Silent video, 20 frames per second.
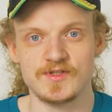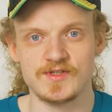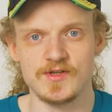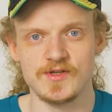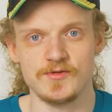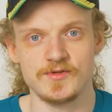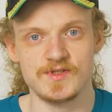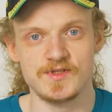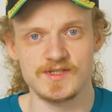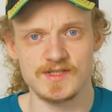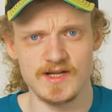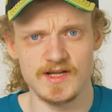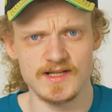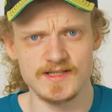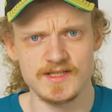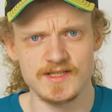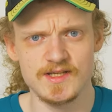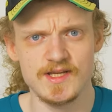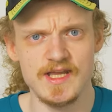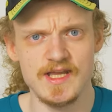So
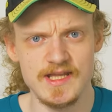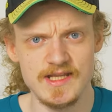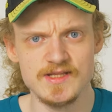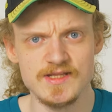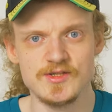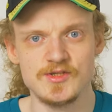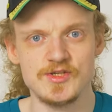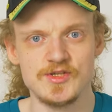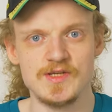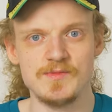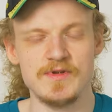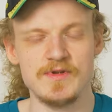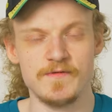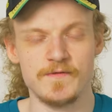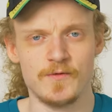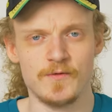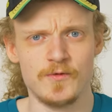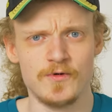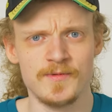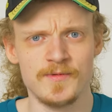starting in
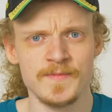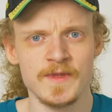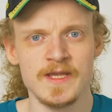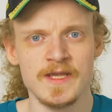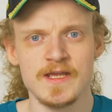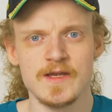GB4,